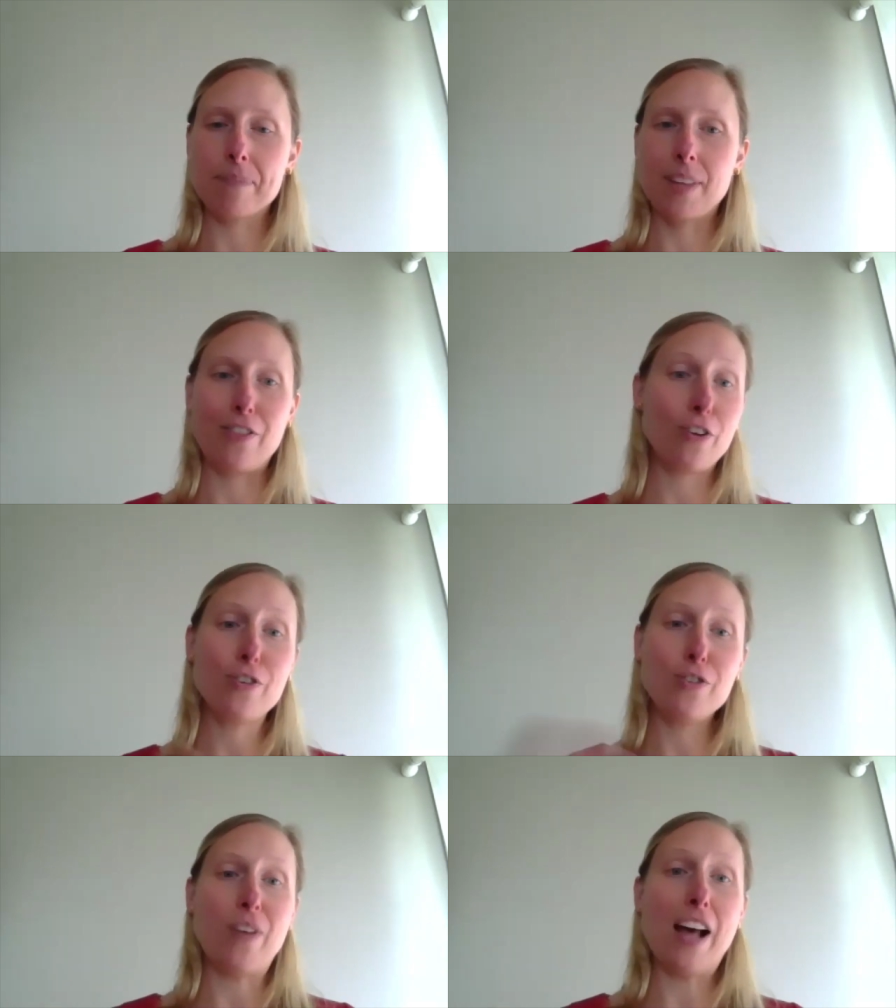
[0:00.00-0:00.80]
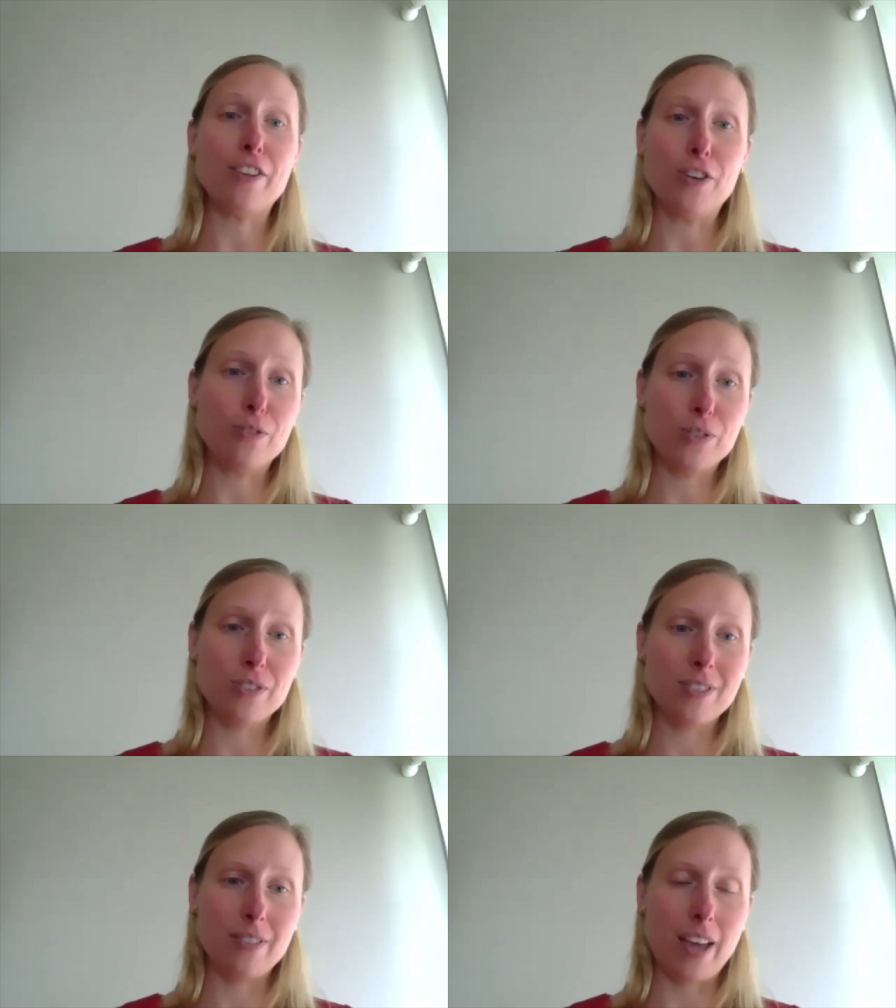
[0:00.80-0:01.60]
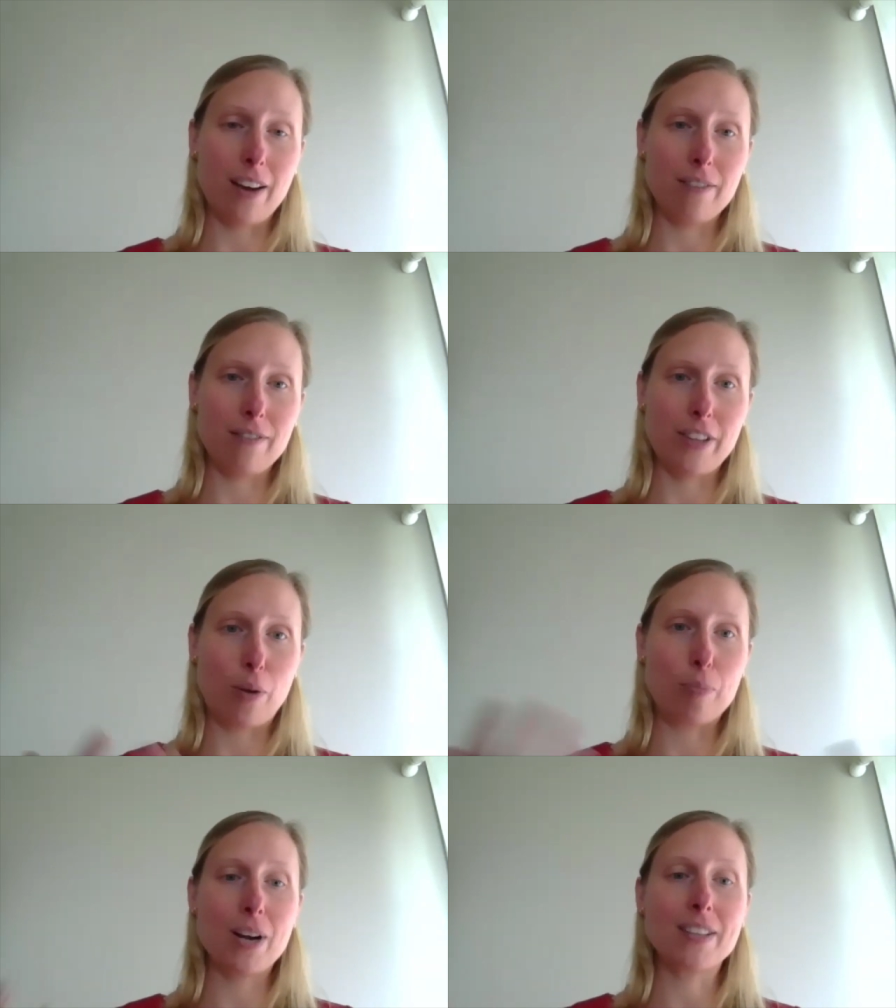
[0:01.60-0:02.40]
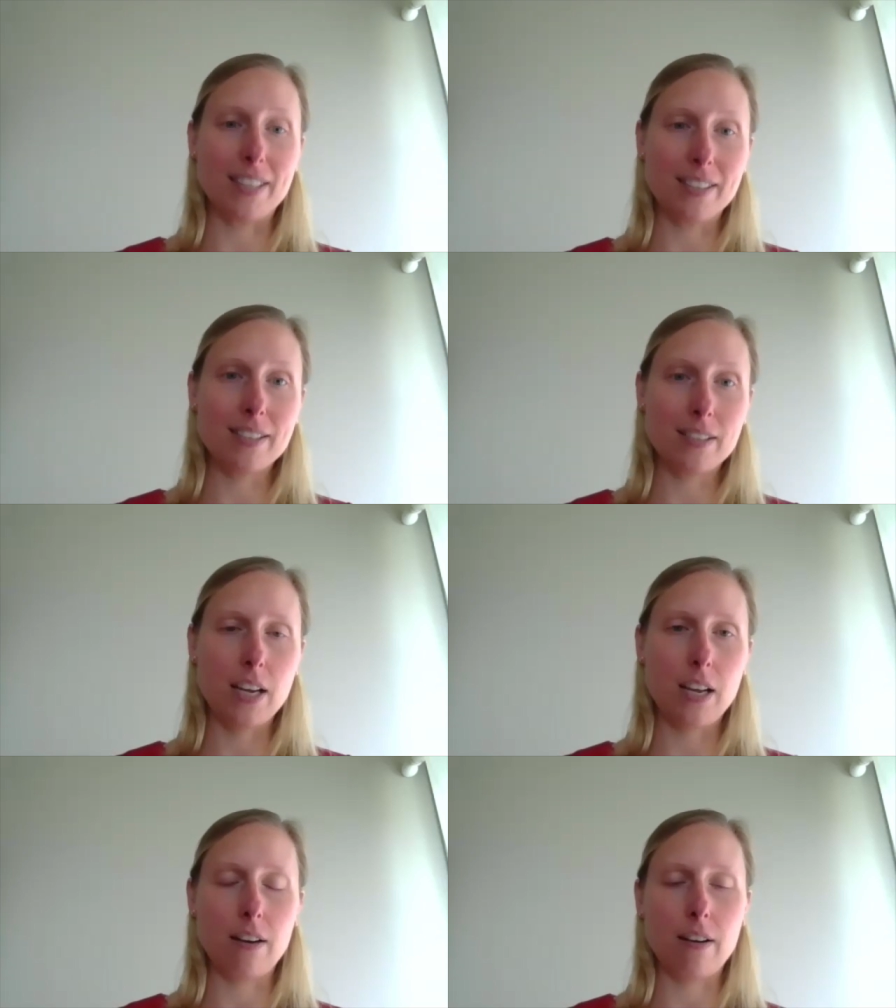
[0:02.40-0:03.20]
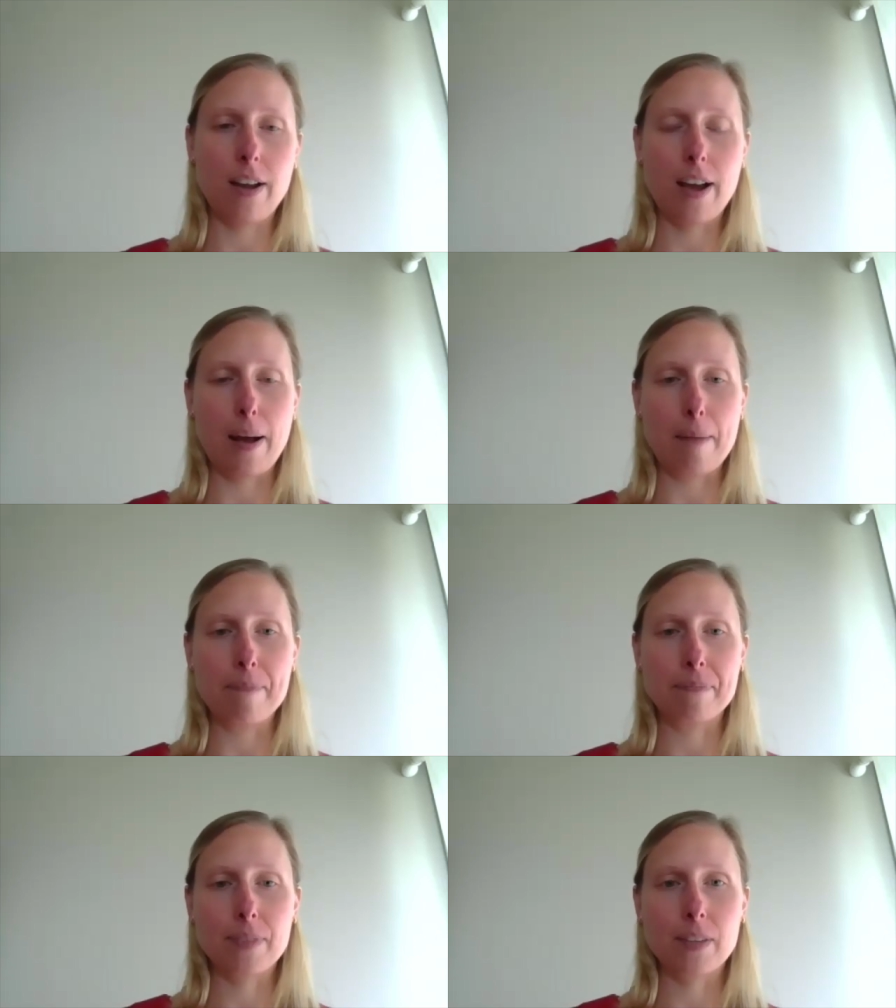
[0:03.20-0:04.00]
there are new values that that are present in um,